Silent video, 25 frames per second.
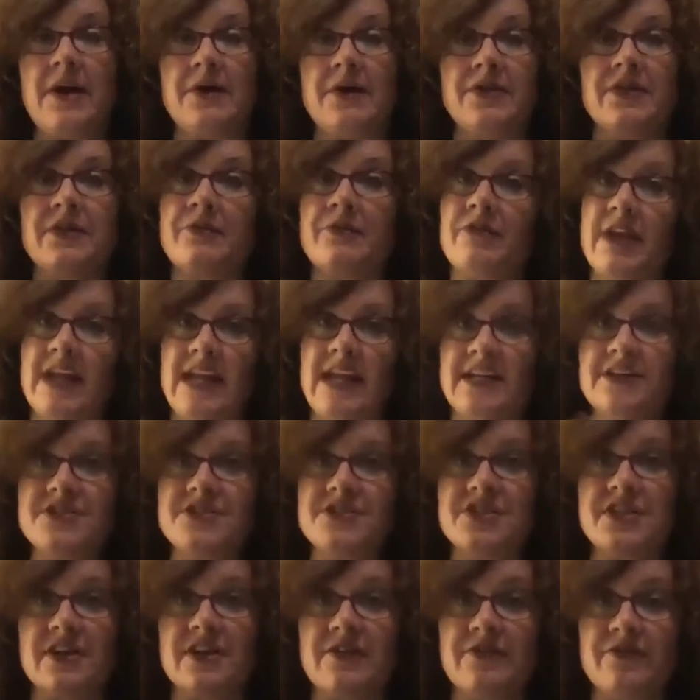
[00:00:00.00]
the range
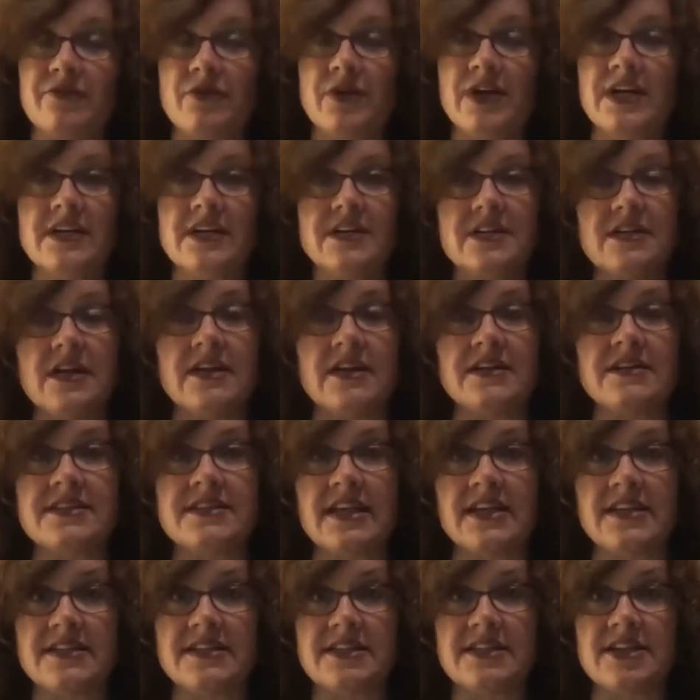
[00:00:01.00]
of what a
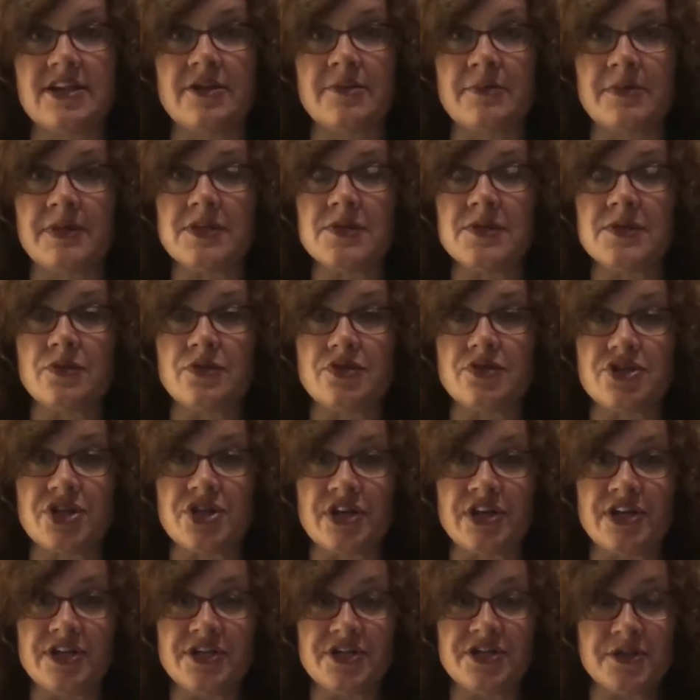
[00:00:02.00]
sex therapist will
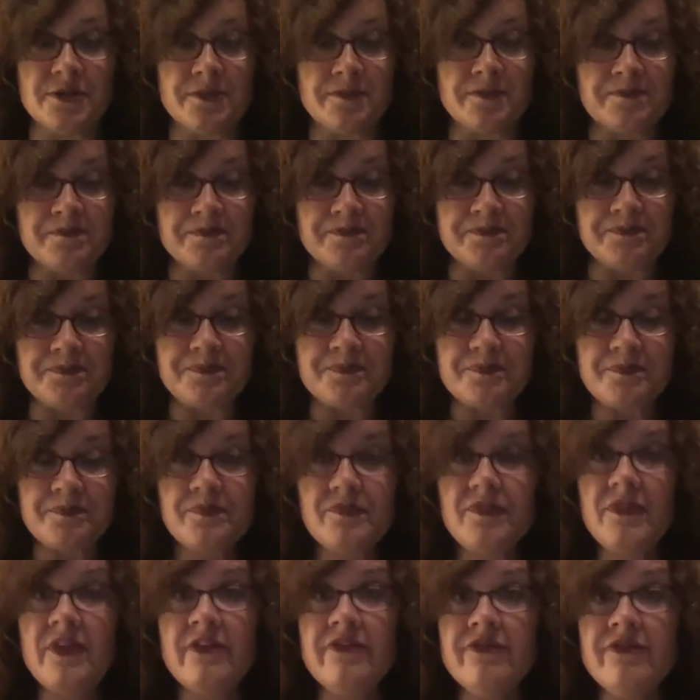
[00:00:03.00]
charge
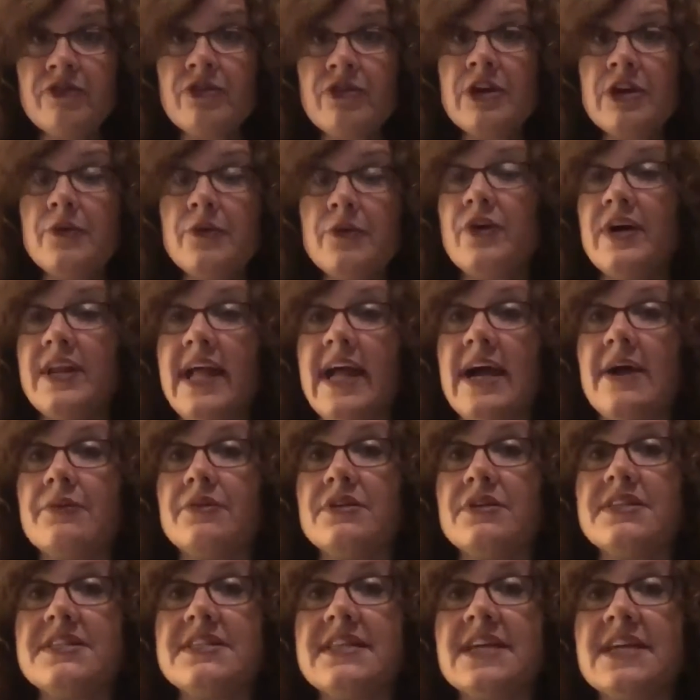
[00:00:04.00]
for a 1-hour
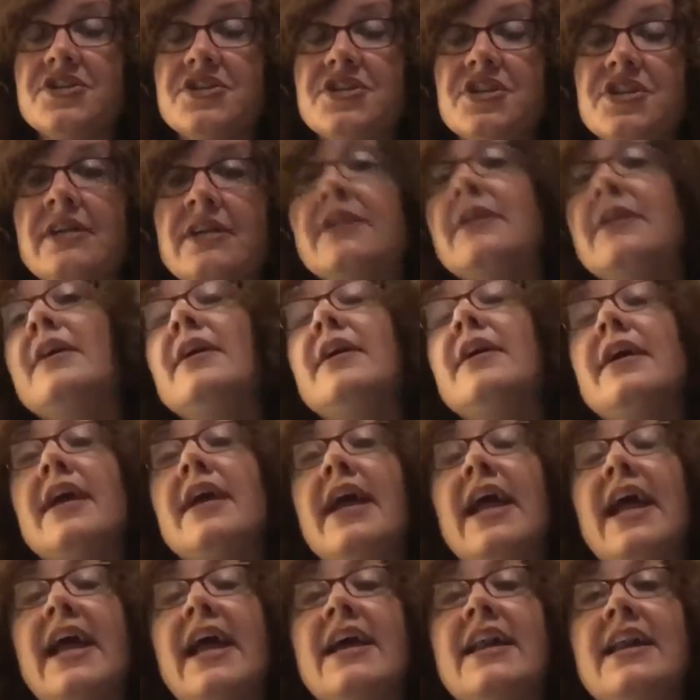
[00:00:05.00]
session.
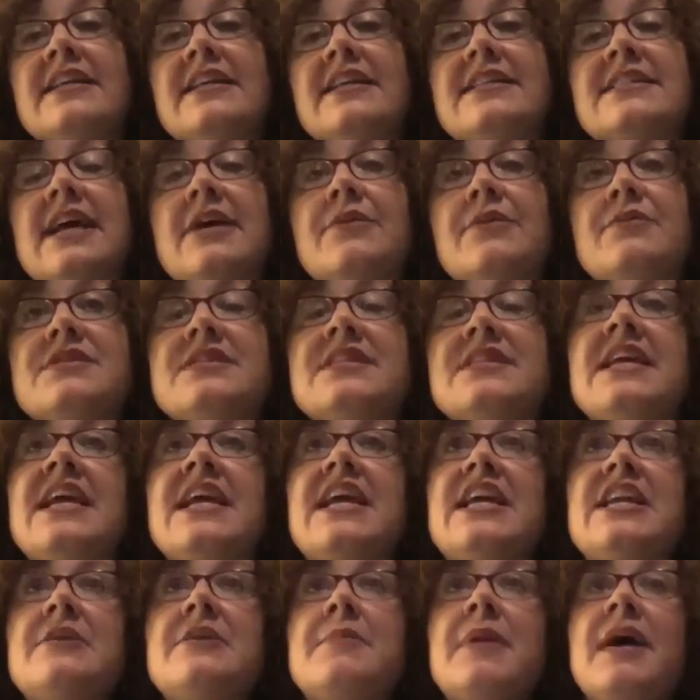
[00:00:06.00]
And as I was
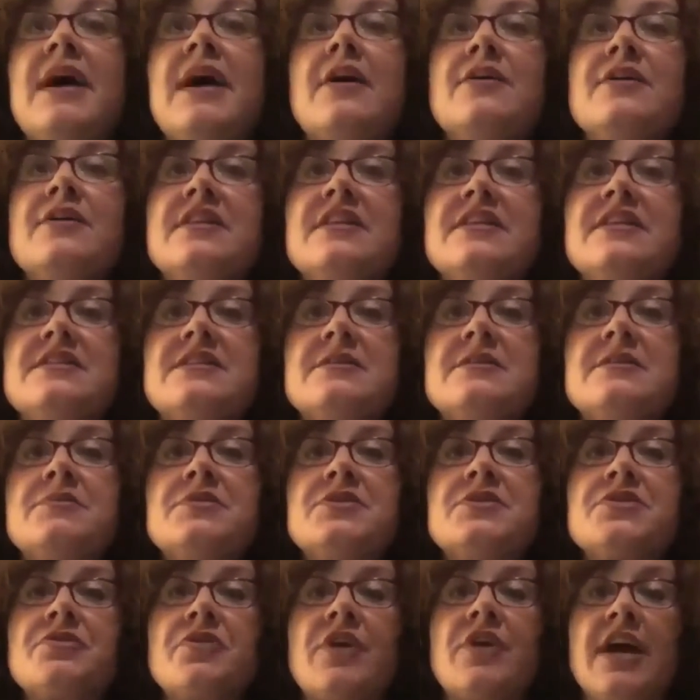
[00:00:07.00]
thinking about the
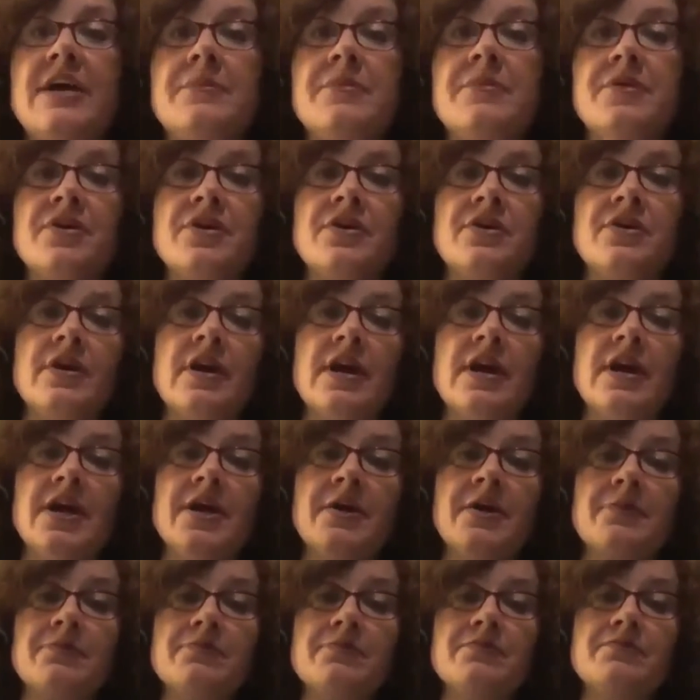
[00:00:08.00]
subscriber
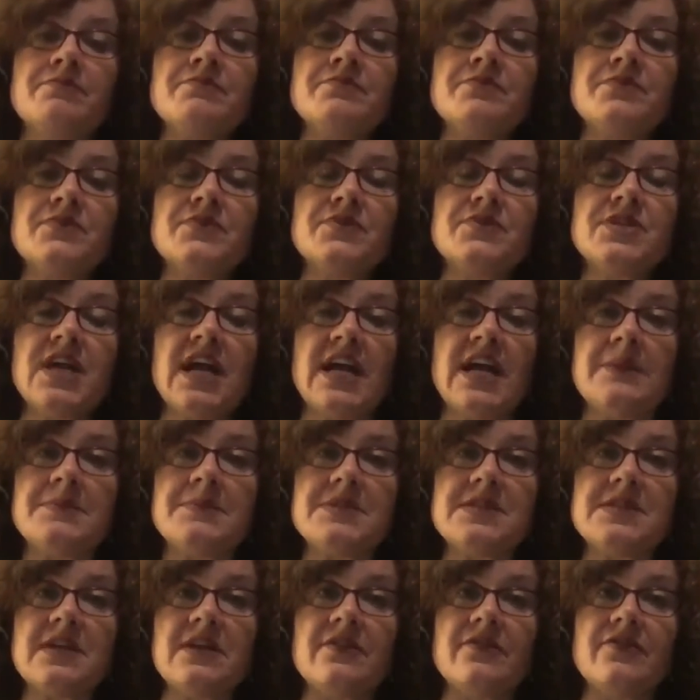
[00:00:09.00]
types
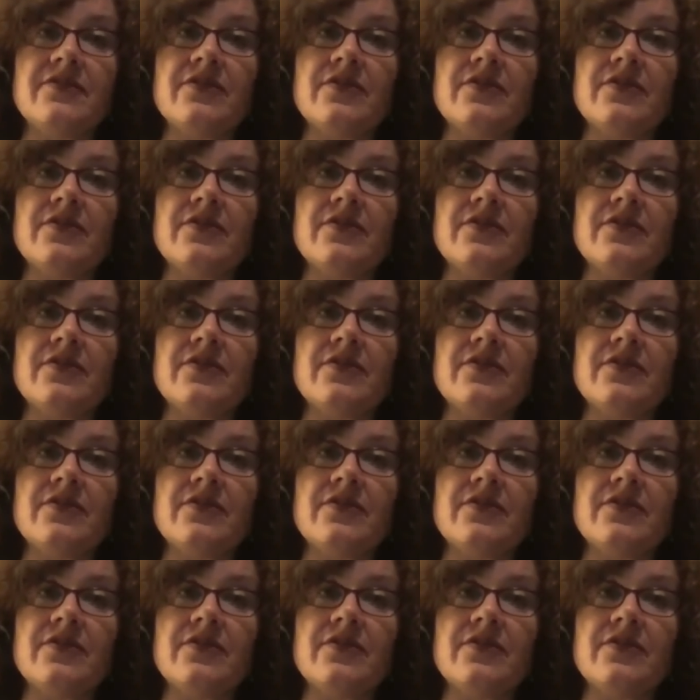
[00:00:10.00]
of